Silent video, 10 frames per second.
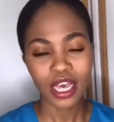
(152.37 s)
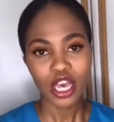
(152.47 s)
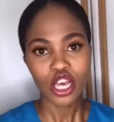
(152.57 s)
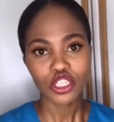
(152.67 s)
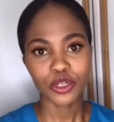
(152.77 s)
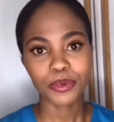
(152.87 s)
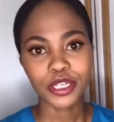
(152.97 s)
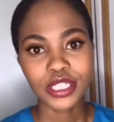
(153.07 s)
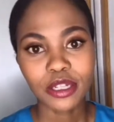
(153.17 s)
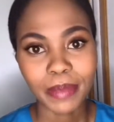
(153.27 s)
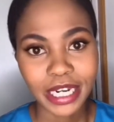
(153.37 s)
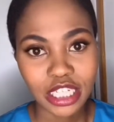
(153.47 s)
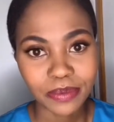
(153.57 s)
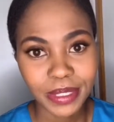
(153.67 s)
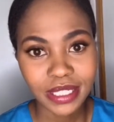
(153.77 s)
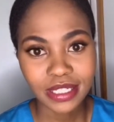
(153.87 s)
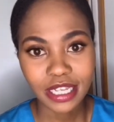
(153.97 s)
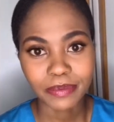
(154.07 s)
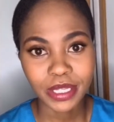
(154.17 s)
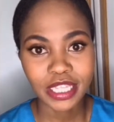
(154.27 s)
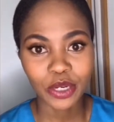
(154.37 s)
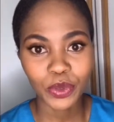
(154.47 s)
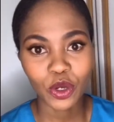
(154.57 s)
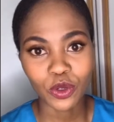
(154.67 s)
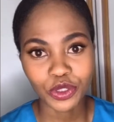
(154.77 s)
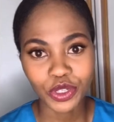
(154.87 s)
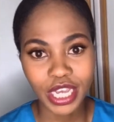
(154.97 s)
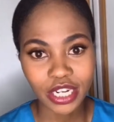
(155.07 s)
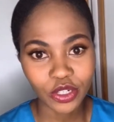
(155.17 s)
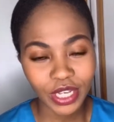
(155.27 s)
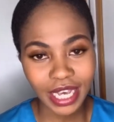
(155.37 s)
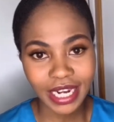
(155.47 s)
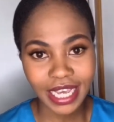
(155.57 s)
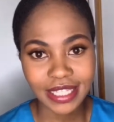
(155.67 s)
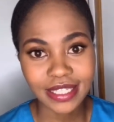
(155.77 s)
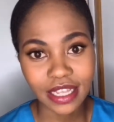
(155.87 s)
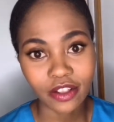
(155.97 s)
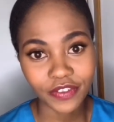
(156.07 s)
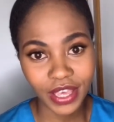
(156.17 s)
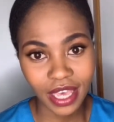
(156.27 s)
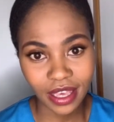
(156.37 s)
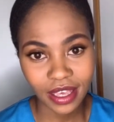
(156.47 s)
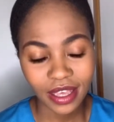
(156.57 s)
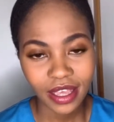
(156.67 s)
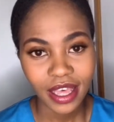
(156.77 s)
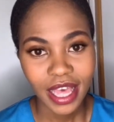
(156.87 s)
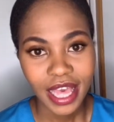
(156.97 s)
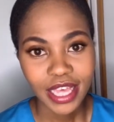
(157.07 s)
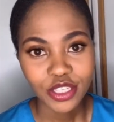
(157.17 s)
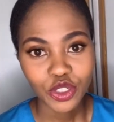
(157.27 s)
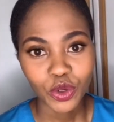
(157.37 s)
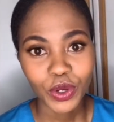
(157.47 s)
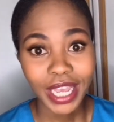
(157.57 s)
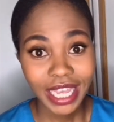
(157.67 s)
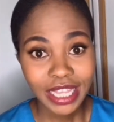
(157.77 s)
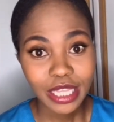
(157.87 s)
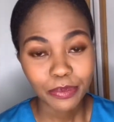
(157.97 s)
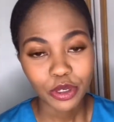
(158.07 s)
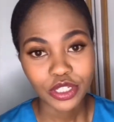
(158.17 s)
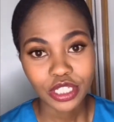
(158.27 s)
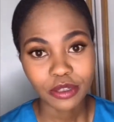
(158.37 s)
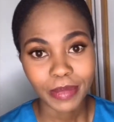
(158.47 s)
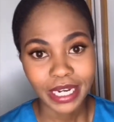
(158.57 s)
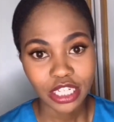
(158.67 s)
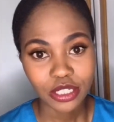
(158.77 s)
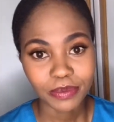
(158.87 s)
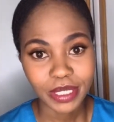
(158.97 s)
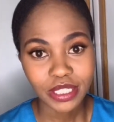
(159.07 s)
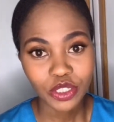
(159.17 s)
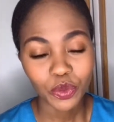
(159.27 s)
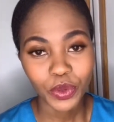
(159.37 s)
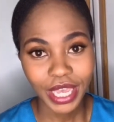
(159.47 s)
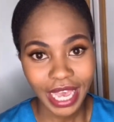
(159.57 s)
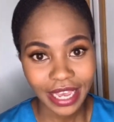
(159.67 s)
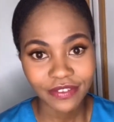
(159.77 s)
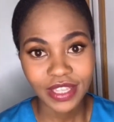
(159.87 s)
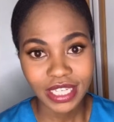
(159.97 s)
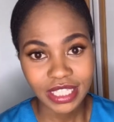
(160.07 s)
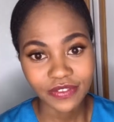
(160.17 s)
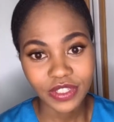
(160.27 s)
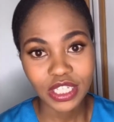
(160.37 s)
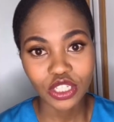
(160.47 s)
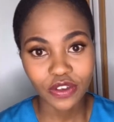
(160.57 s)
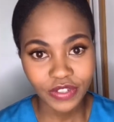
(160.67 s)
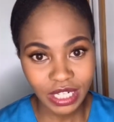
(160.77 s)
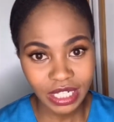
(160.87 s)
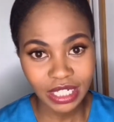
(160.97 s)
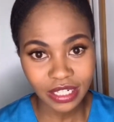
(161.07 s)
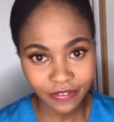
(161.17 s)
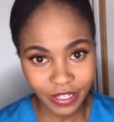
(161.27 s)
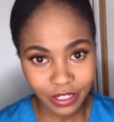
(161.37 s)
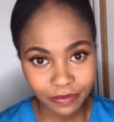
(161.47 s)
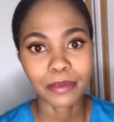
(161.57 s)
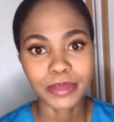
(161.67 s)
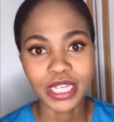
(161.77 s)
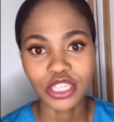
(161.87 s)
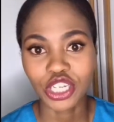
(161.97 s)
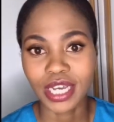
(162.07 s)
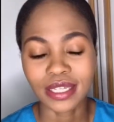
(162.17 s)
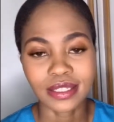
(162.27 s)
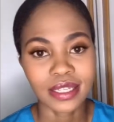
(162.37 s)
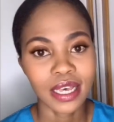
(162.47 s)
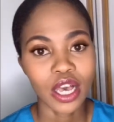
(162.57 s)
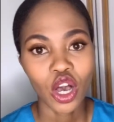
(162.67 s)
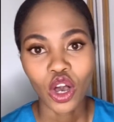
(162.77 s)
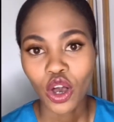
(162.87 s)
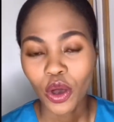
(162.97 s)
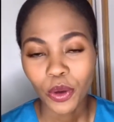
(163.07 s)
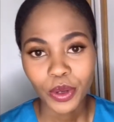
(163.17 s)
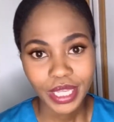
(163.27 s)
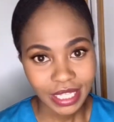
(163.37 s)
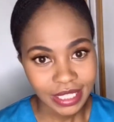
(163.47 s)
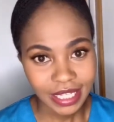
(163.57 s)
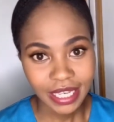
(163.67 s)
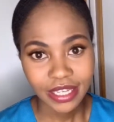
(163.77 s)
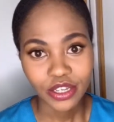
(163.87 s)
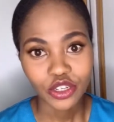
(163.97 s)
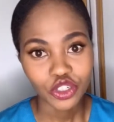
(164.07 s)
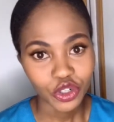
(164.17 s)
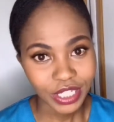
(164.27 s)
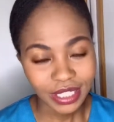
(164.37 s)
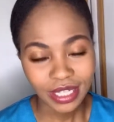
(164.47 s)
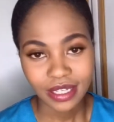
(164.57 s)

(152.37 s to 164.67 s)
So personal management is something that we also can look at as self-care. So in the personal management, we have the activities of daily living, such as eating, dressing,